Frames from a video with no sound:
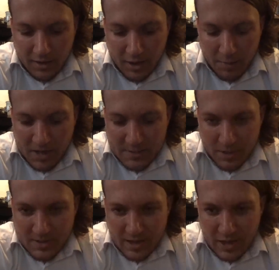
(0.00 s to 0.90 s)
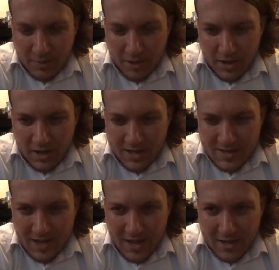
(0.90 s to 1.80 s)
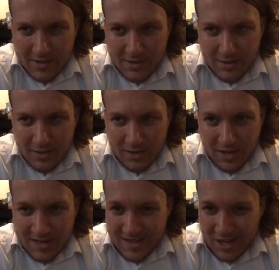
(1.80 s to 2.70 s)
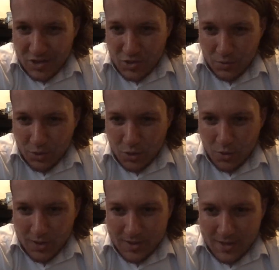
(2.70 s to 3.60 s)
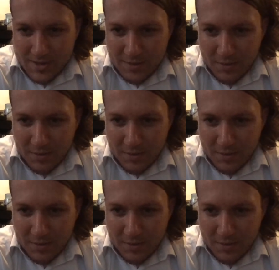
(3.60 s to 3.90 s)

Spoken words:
baseball stadium in it. Is that true? Is that something